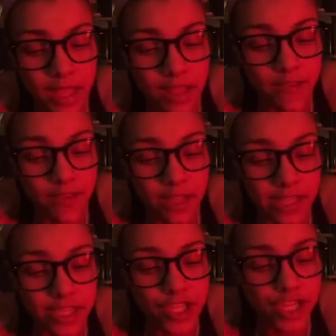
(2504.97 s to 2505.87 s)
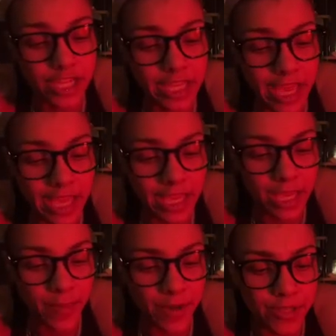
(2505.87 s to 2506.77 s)
In the village,
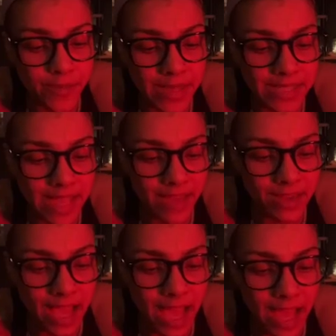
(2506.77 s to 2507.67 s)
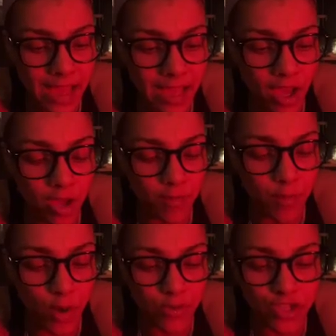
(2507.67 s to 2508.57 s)
gatekeepers must have an eye on
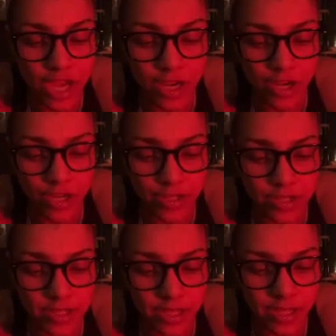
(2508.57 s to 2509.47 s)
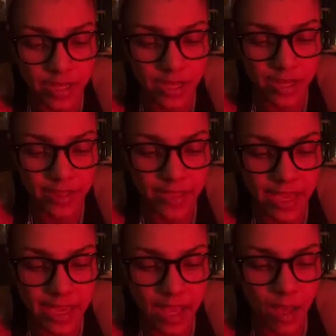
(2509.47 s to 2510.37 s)
both genders.
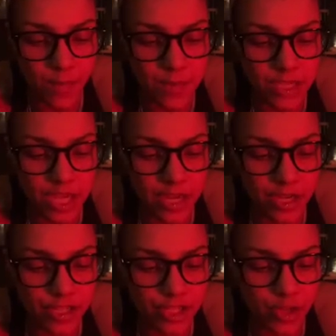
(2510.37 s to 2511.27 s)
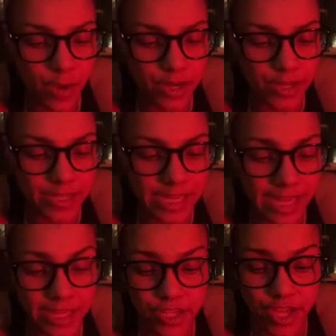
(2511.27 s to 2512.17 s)
They can help the genders to
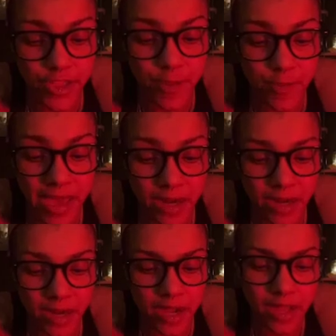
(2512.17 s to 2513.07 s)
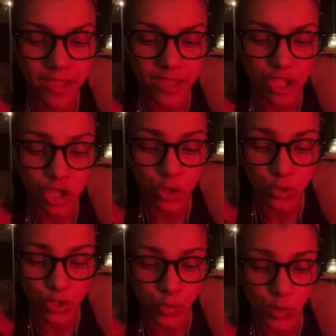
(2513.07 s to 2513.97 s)
understand each other better than
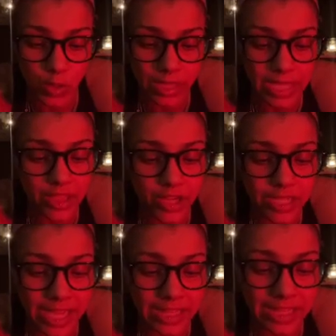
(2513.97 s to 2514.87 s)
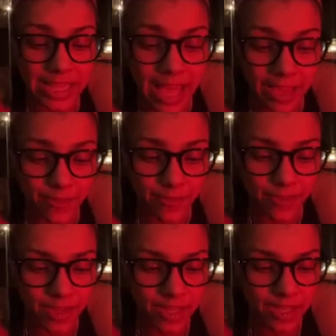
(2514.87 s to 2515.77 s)
usual in their daily life.